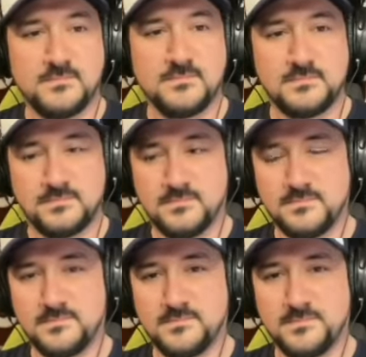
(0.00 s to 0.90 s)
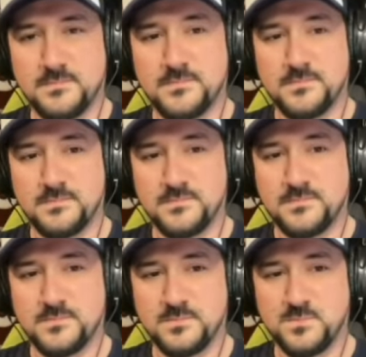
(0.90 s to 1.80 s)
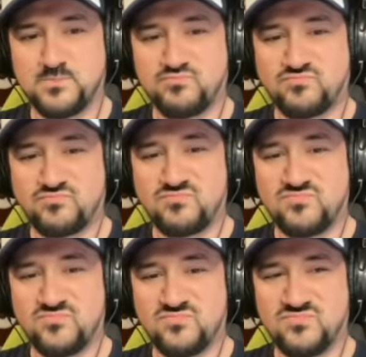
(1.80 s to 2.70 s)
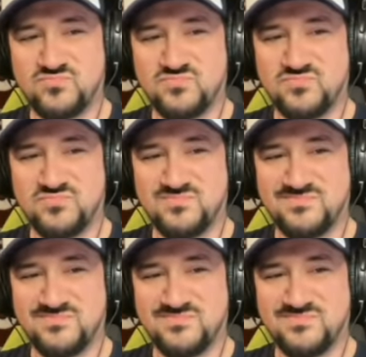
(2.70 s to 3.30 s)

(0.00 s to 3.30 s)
The person shown says nothing.